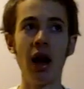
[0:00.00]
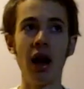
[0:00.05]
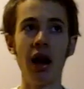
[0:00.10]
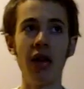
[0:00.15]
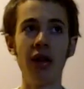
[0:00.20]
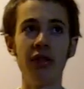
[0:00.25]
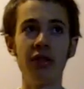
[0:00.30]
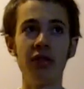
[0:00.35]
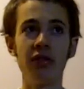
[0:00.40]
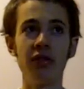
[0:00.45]

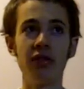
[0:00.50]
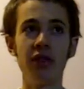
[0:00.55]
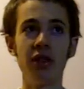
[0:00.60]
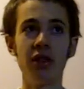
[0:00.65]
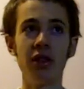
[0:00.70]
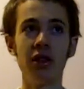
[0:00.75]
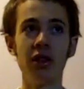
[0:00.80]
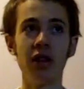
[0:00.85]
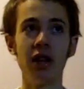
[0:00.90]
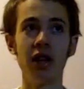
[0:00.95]
I
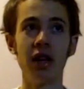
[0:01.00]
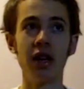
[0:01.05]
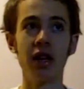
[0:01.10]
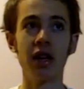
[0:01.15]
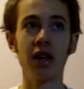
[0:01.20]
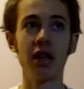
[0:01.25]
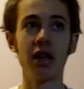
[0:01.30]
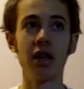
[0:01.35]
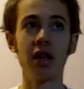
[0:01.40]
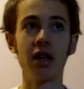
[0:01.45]
feel
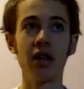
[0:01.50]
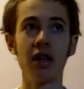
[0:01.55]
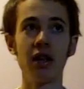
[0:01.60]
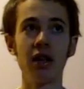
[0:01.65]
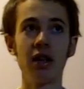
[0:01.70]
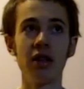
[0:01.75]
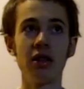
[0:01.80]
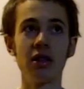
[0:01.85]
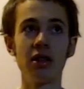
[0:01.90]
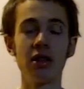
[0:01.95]
like
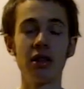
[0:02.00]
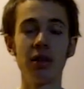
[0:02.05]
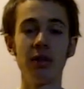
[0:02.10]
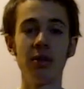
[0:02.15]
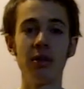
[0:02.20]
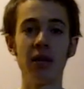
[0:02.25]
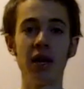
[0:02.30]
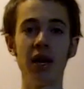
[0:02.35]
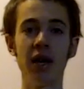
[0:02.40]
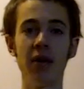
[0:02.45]

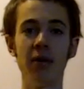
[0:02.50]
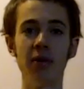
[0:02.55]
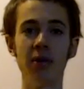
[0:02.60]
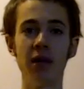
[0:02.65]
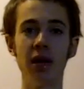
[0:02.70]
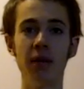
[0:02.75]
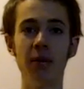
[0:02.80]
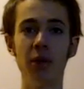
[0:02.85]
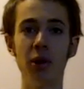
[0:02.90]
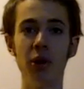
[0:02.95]

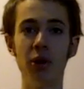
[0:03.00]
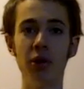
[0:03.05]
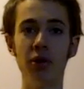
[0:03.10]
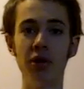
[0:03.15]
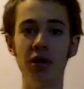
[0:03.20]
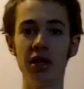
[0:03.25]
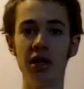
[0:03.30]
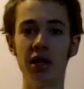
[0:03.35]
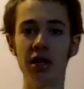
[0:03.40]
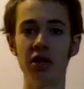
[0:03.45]
sometimes I'm
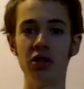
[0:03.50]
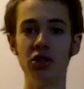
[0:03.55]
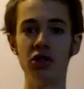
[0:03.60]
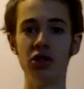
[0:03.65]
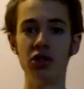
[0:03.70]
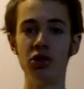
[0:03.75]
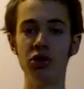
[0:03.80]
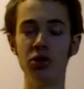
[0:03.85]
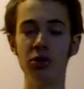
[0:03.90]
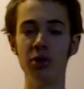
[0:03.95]
only
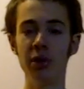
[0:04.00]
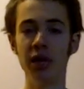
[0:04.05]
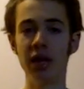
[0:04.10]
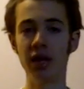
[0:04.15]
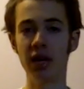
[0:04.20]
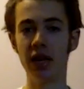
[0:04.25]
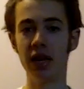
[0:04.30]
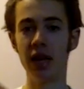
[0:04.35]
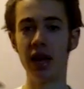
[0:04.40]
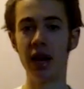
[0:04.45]

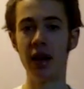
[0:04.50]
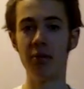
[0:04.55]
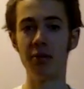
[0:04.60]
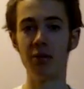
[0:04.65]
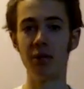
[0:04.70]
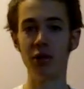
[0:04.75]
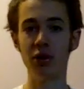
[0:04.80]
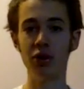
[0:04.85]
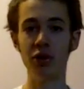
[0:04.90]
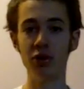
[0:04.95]
consuming and
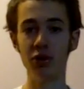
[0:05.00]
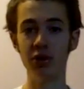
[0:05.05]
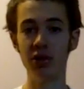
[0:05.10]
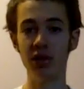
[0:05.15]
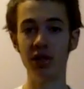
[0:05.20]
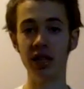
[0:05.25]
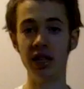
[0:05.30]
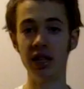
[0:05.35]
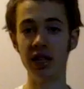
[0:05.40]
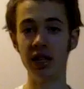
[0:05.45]
not
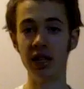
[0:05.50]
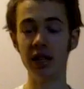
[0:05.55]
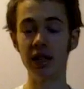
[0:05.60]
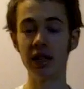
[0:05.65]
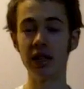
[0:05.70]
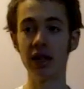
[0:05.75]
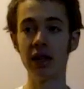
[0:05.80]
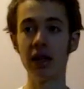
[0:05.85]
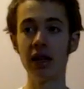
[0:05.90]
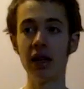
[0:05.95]
producing.
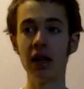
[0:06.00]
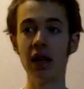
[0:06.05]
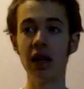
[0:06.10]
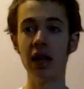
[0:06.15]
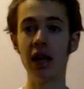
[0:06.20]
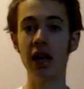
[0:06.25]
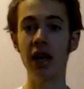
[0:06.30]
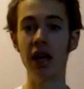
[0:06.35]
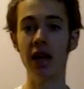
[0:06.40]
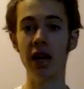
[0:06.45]

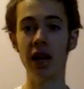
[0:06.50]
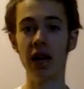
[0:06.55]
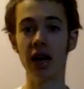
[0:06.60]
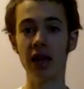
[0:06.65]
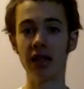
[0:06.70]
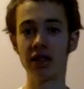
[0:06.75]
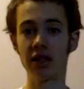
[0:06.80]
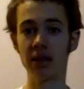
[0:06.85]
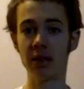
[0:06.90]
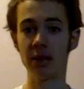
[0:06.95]
And
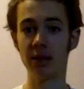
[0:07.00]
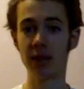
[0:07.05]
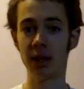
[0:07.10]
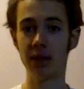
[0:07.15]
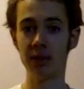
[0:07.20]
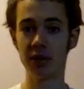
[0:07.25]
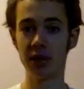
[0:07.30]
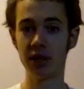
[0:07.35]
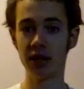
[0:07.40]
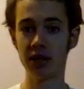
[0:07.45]
I
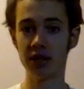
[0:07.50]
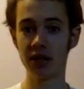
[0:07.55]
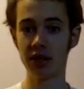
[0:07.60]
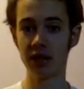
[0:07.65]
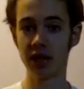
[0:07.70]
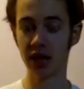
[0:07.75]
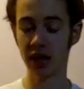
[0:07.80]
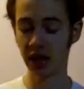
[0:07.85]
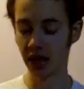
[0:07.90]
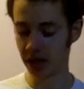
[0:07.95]
sometimes get
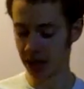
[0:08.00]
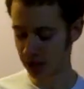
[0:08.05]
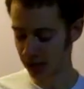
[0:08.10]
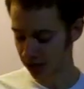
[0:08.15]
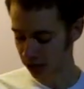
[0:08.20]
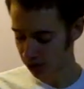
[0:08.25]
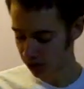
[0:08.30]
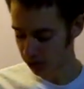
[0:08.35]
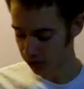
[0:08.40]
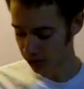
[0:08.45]
stuck in
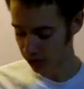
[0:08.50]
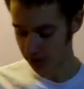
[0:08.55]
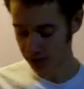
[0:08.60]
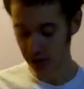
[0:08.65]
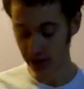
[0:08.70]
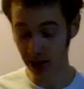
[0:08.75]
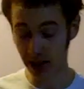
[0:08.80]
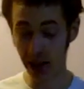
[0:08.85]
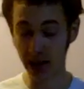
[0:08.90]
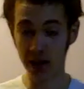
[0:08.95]
that too.
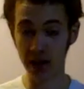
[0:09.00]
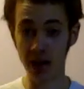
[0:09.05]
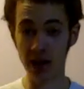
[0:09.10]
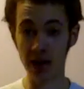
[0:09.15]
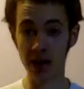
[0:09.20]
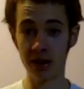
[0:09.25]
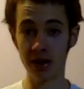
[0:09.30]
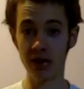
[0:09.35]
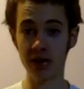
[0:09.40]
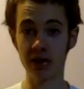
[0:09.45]
It's like our,
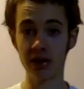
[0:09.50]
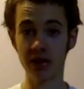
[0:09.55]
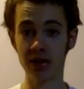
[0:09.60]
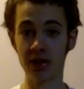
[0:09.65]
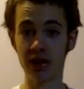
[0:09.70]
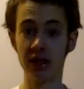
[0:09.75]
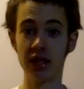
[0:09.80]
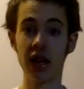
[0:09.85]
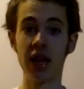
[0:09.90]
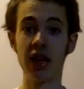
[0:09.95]
our
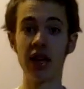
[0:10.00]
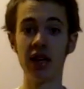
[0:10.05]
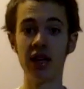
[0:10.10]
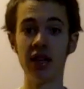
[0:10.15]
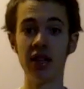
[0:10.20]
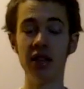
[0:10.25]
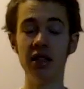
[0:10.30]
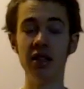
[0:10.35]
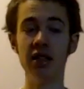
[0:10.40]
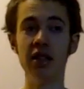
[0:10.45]

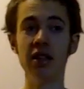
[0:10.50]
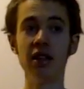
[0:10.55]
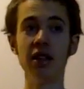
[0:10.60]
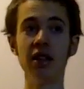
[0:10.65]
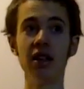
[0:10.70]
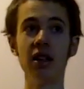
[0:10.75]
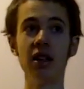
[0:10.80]
society